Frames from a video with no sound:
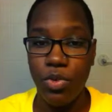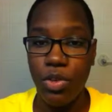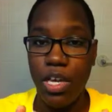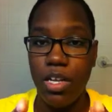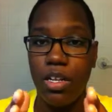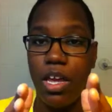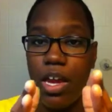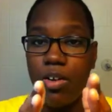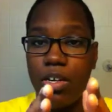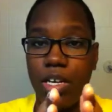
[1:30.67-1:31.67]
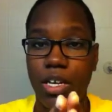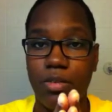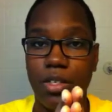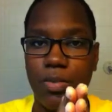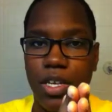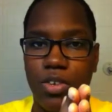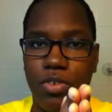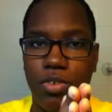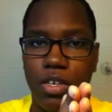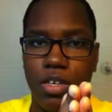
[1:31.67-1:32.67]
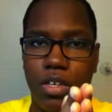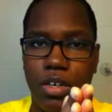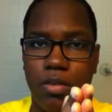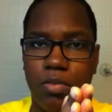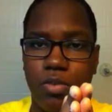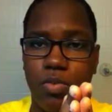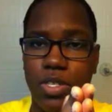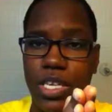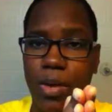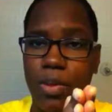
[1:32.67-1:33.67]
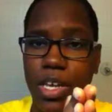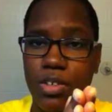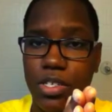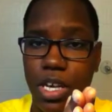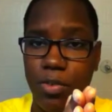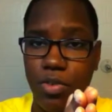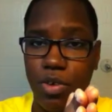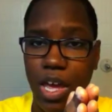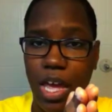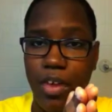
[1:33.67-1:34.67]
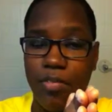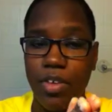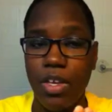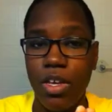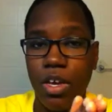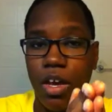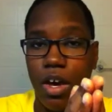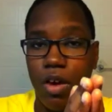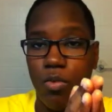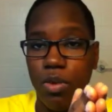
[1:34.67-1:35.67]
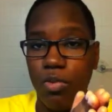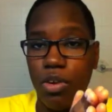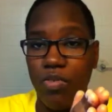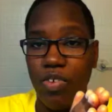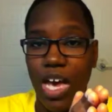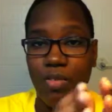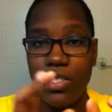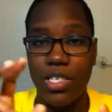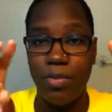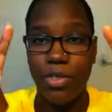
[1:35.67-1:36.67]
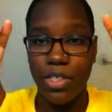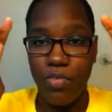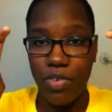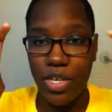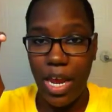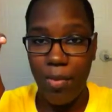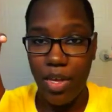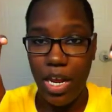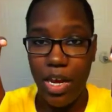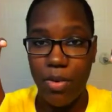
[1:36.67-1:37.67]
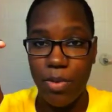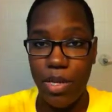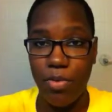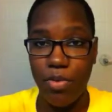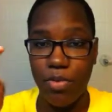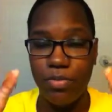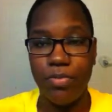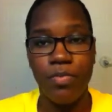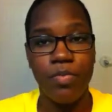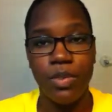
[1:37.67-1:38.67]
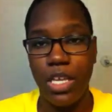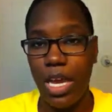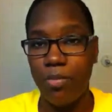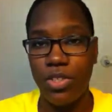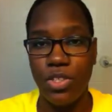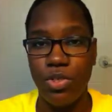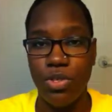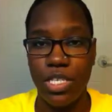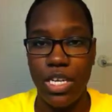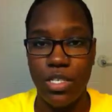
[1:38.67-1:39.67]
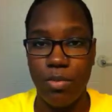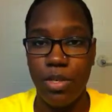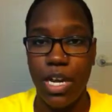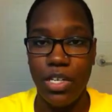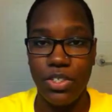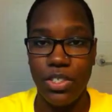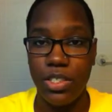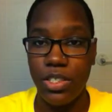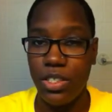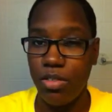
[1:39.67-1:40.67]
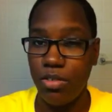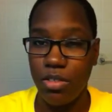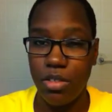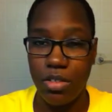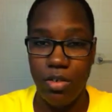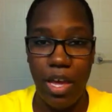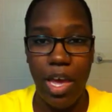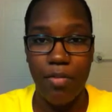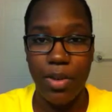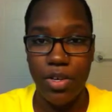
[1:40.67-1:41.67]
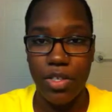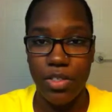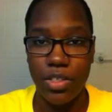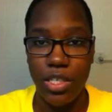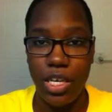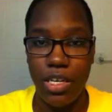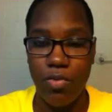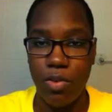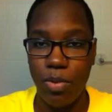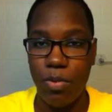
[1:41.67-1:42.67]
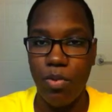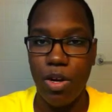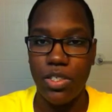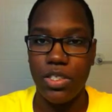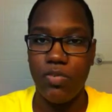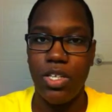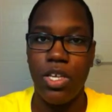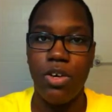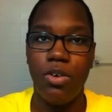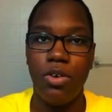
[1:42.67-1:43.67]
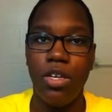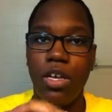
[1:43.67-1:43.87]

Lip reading: get a haircut depending on what type of hair type you have. 1.5 is typically for nappy hair people. I'm just using that terminology to have better understanding when people watch this video.